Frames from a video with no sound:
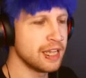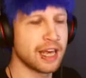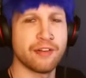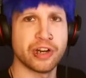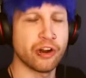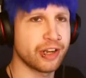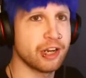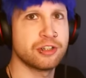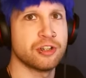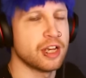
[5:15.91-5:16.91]
They have another
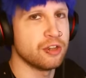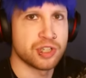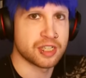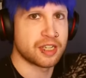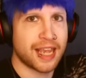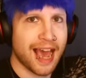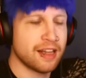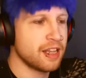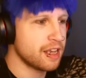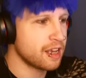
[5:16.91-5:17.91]
character that uses a
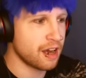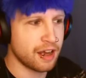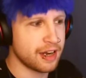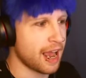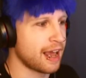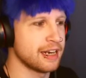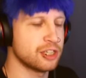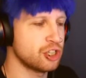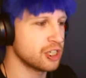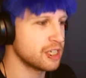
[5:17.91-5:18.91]
Gatling gun, and
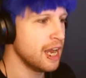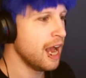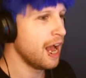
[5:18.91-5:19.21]
it's just...